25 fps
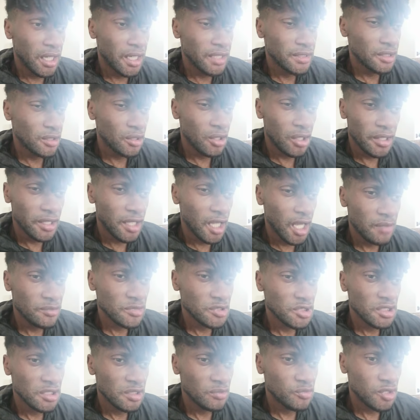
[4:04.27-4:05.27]
And a lot of games,
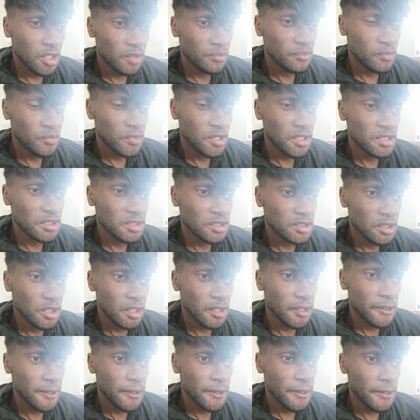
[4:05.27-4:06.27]
you see, the problem is, you
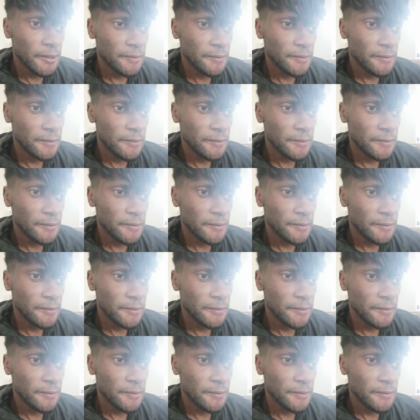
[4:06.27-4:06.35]
know,